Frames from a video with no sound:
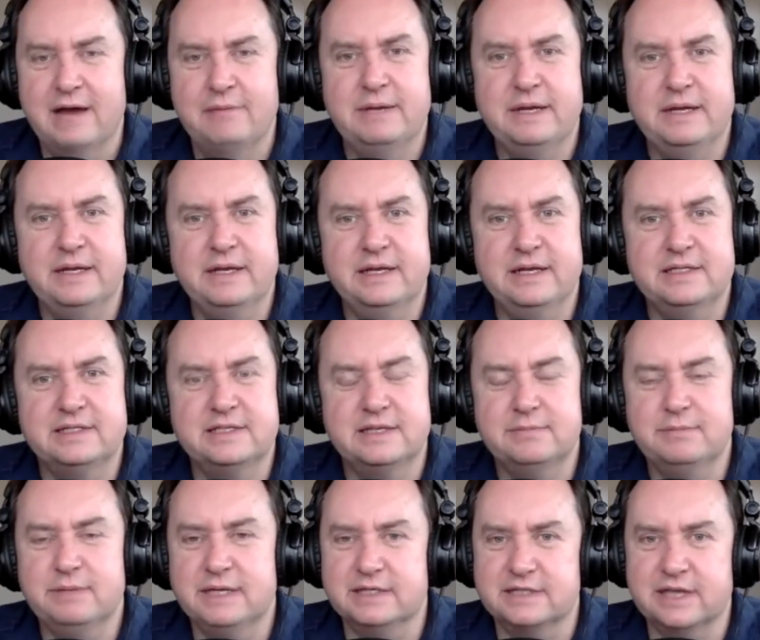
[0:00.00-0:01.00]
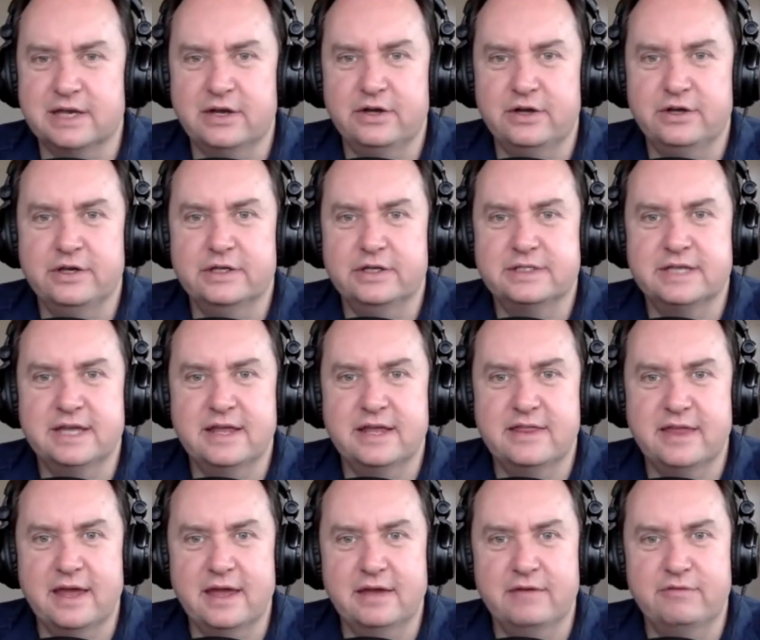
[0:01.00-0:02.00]
about any siblings? I heard you
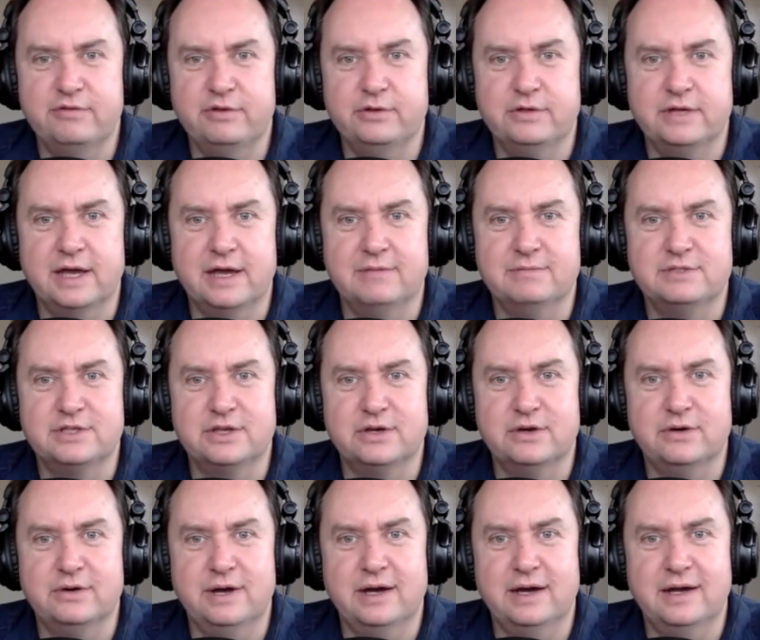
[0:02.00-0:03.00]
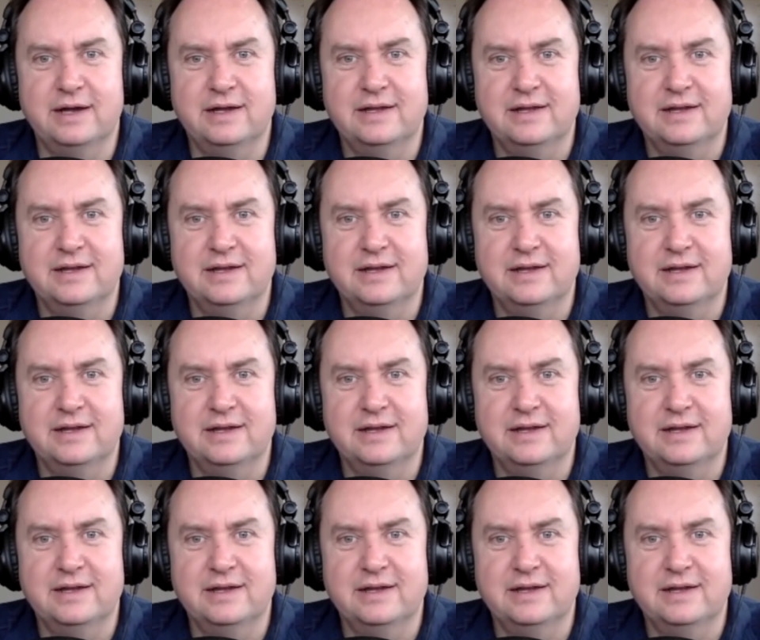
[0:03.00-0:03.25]
say they a few times. So uh...